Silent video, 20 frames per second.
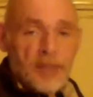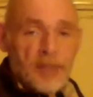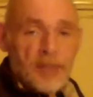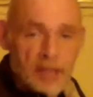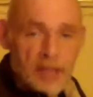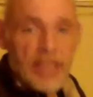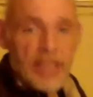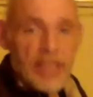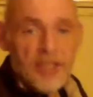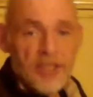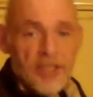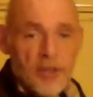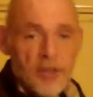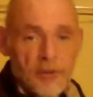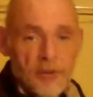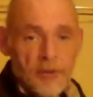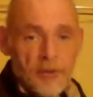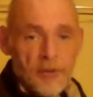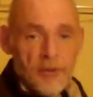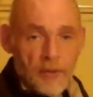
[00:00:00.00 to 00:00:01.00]
to cling
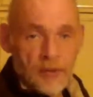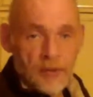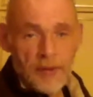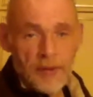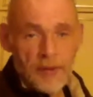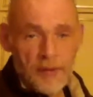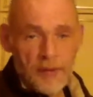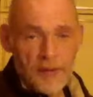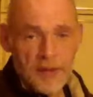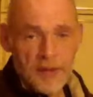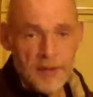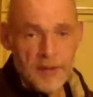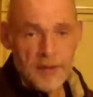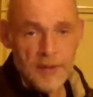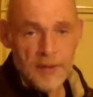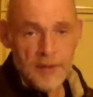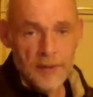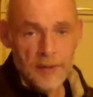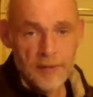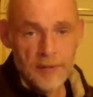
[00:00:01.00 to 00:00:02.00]
to, there for us
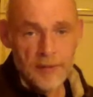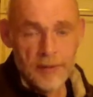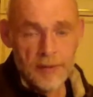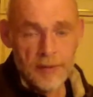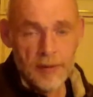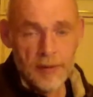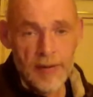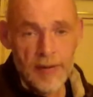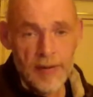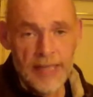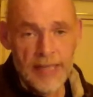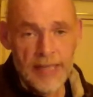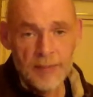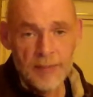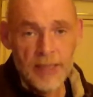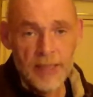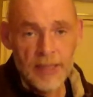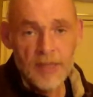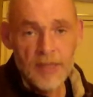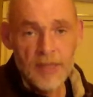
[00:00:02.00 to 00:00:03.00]
to sort of
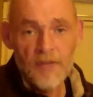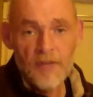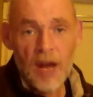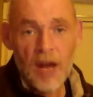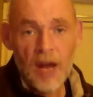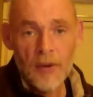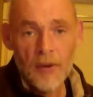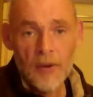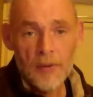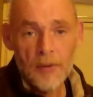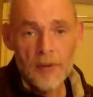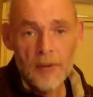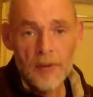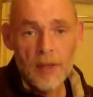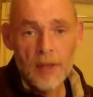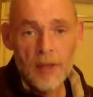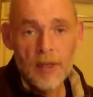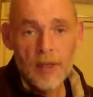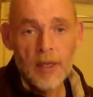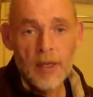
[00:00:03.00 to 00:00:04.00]
grasp and to follow
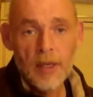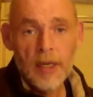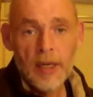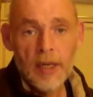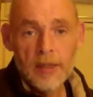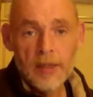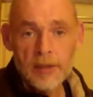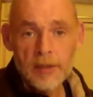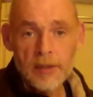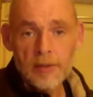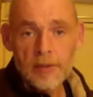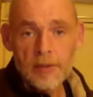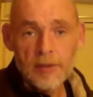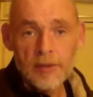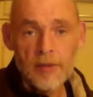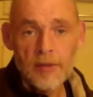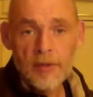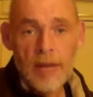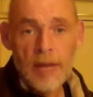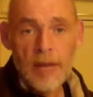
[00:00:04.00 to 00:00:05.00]
and to
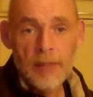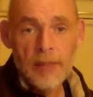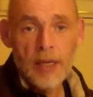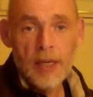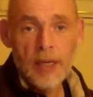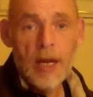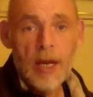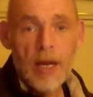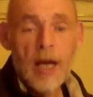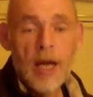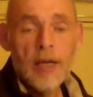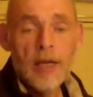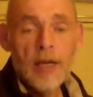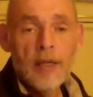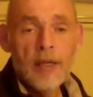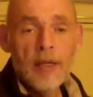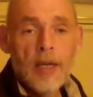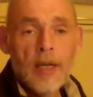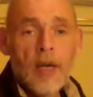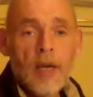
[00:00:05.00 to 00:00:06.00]
grapple along,
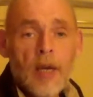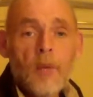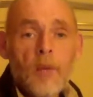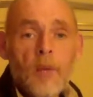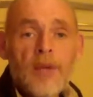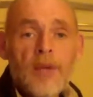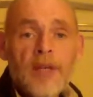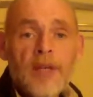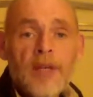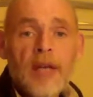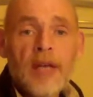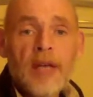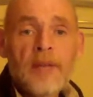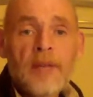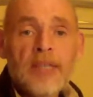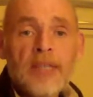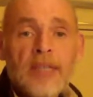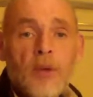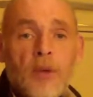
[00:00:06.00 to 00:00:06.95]
well, then that makes all